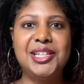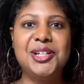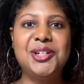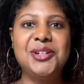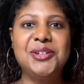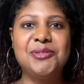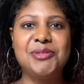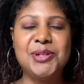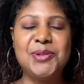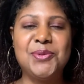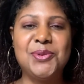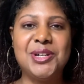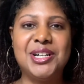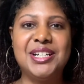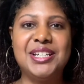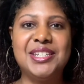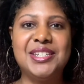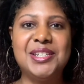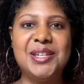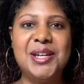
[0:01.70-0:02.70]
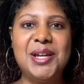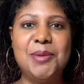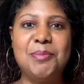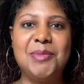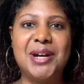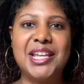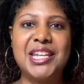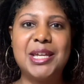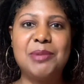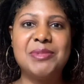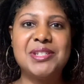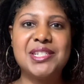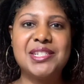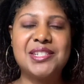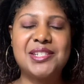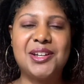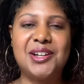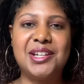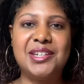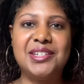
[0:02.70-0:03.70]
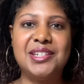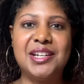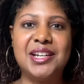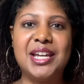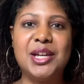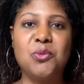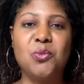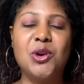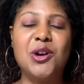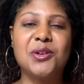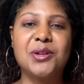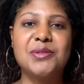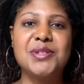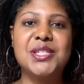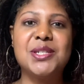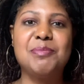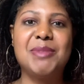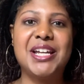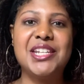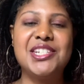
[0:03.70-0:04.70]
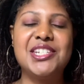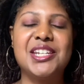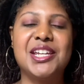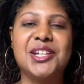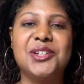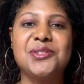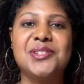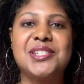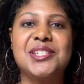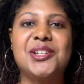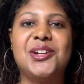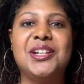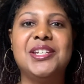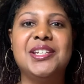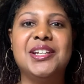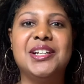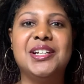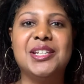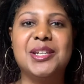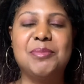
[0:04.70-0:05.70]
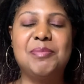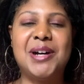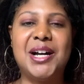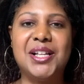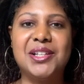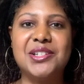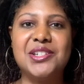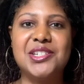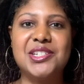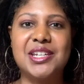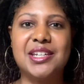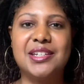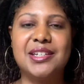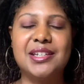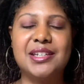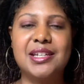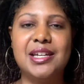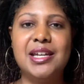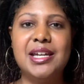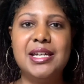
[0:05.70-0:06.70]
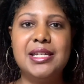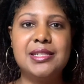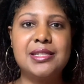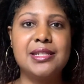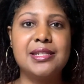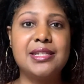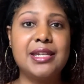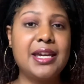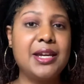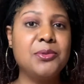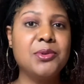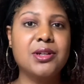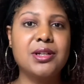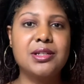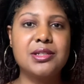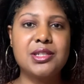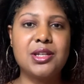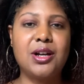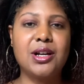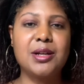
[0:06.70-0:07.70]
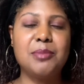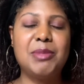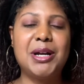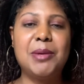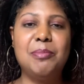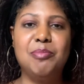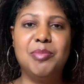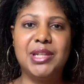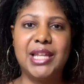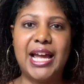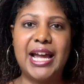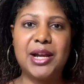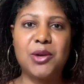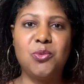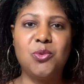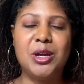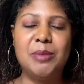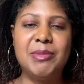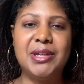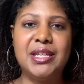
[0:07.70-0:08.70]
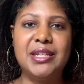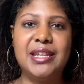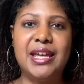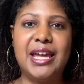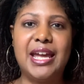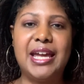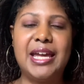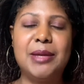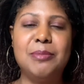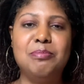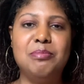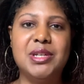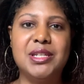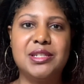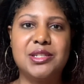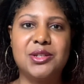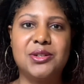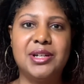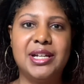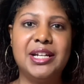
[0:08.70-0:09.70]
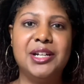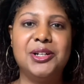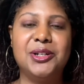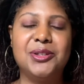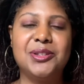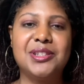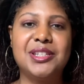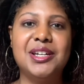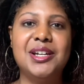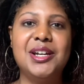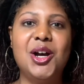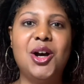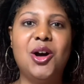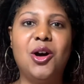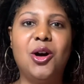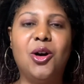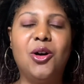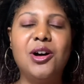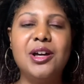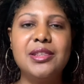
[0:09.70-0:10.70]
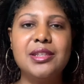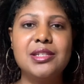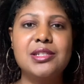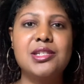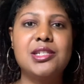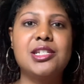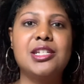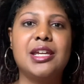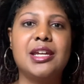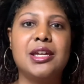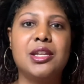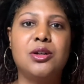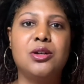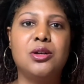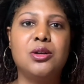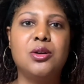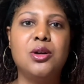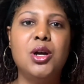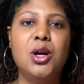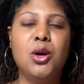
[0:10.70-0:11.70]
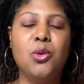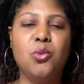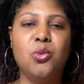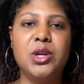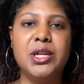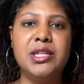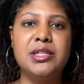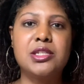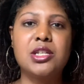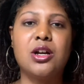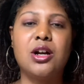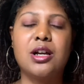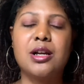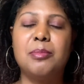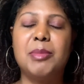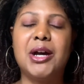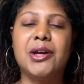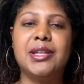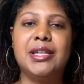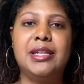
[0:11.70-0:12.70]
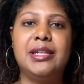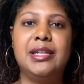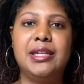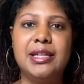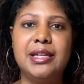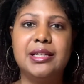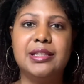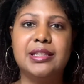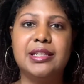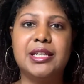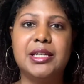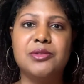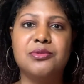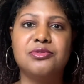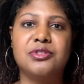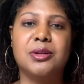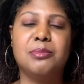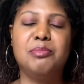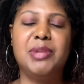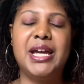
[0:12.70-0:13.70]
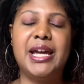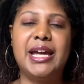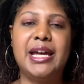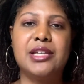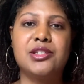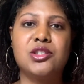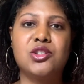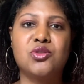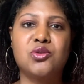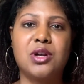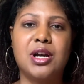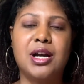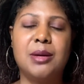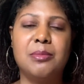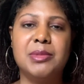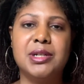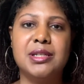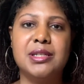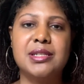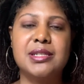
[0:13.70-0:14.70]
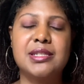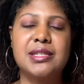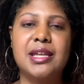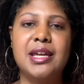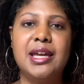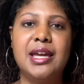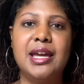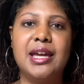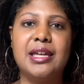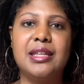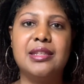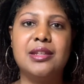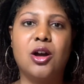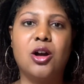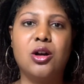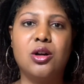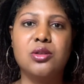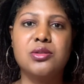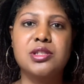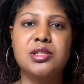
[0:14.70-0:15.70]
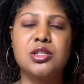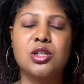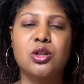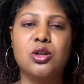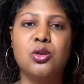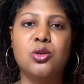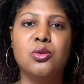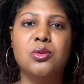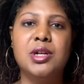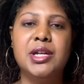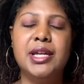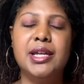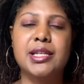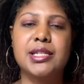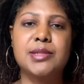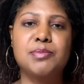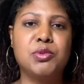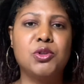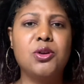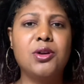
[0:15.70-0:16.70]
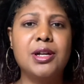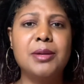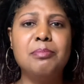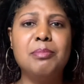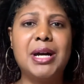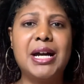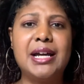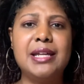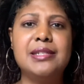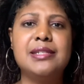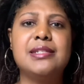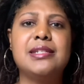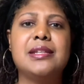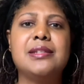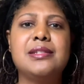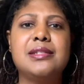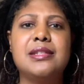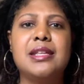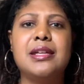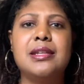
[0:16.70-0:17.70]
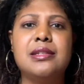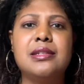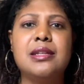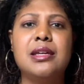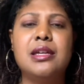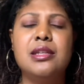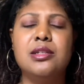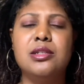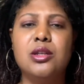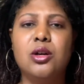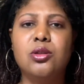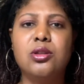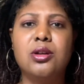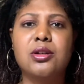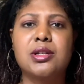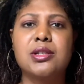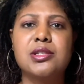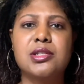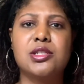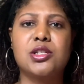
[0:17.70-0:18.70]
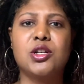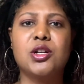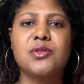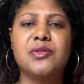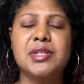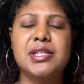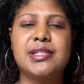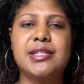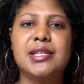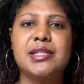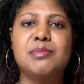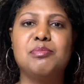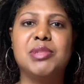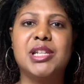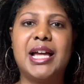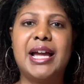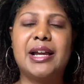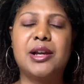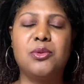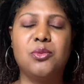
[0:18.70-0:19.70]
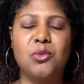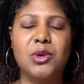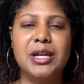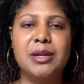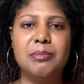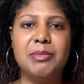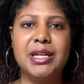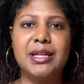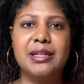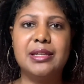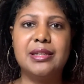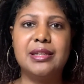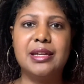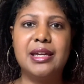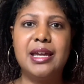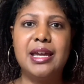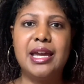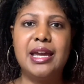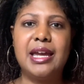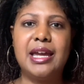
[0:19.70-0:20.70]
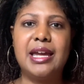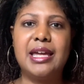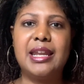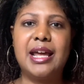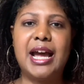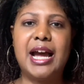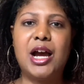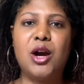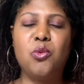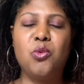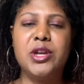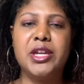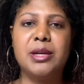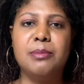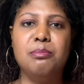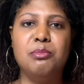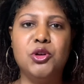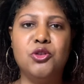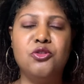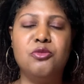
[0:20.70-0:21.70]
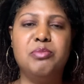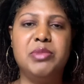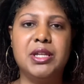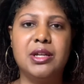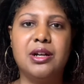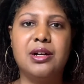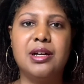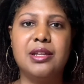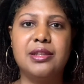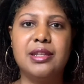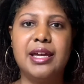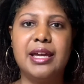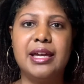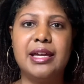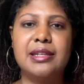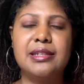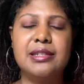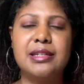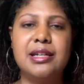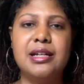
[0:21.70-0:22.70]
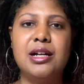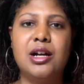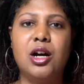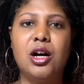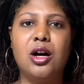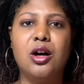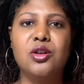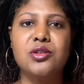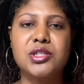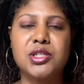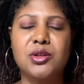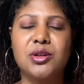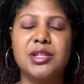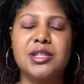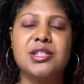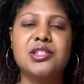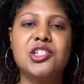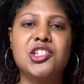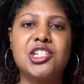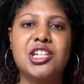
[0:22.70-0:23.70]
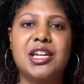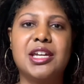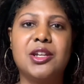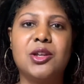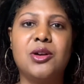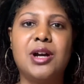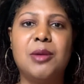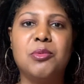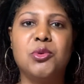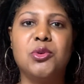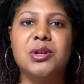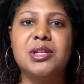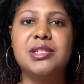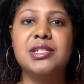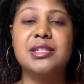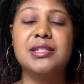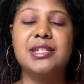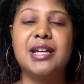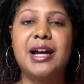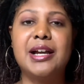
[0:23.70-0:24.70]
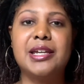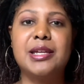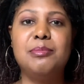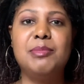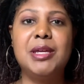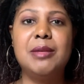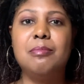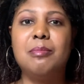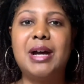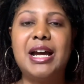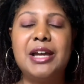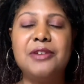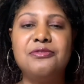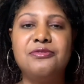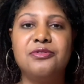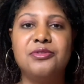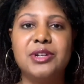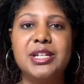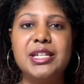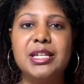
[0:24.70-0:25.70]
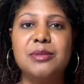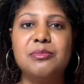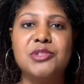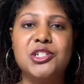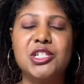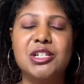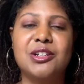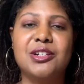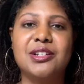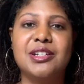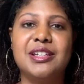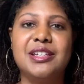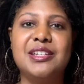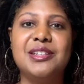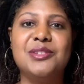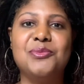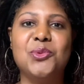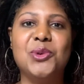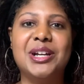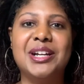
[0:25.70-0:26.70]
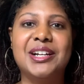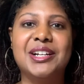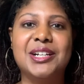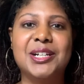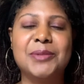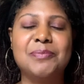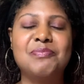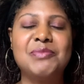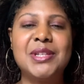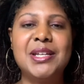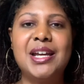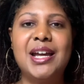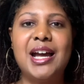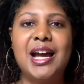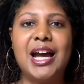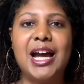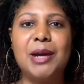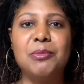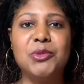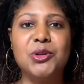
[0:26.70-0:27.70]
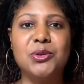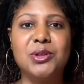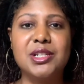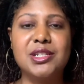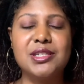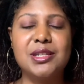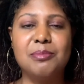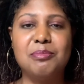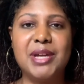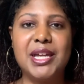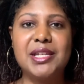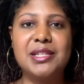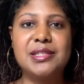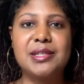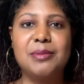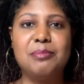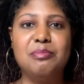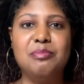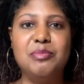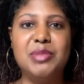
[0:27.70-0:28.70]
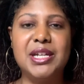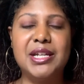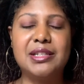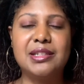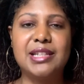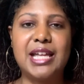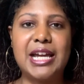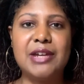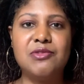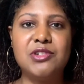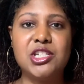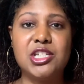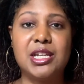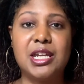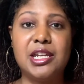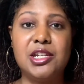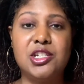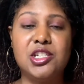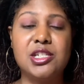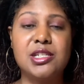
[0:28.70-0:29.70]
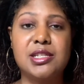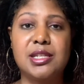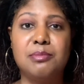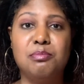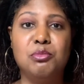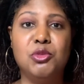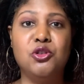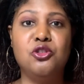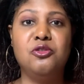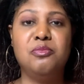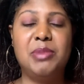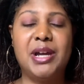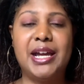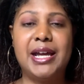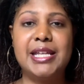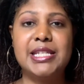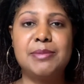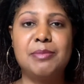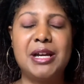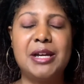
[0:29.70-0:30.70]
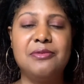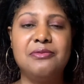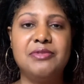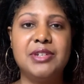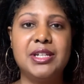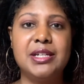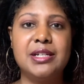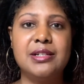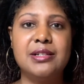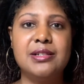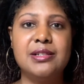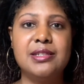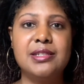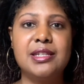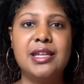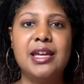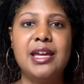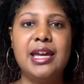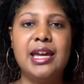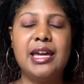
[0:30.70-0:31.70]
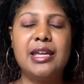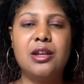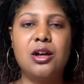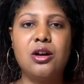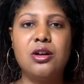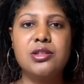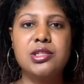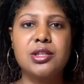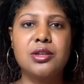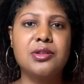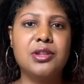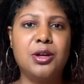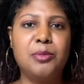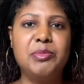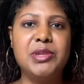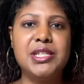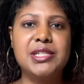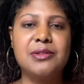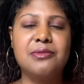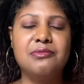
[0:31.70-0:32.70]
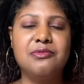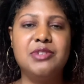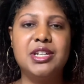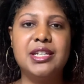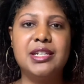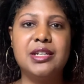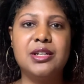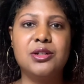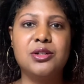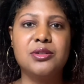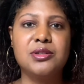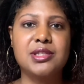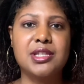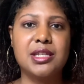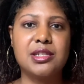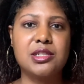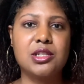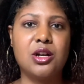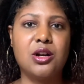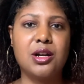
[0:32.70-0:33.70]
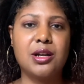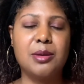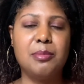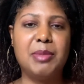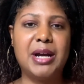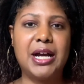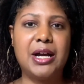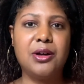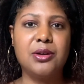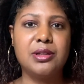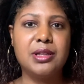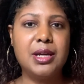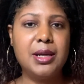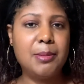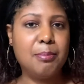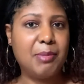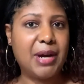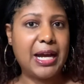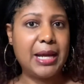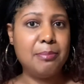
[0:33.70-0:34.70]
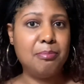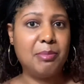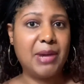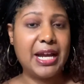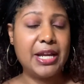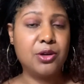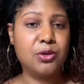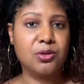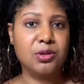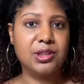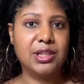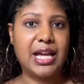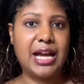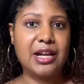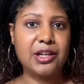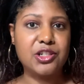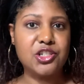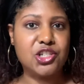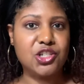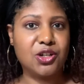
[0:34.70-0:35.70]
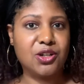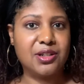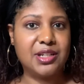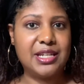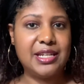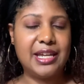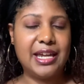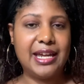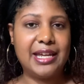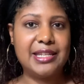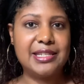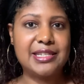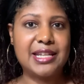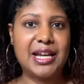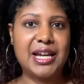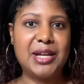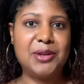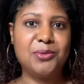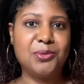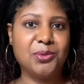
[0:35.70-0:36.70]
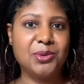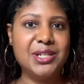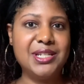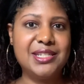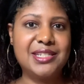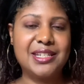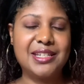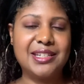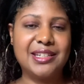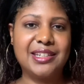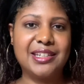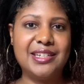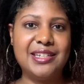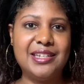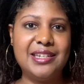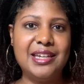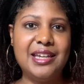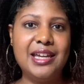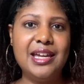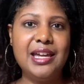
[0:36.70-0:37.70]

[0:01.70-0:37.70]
everyone, my name is Sonja and welcome to my channel, Sonja Unapologetic. Today we're going to talk about Black women and mental health. On this channel, we talk about healing from past traumas and also exploring mindsets that no longer serve us as Black women and how we can move beyond that. Also on this channel, I'm going to document my freedom journey where I'm going to make some big life changes and move past my fears. And also there'll be some videos that talk about my micro lock journey as I recently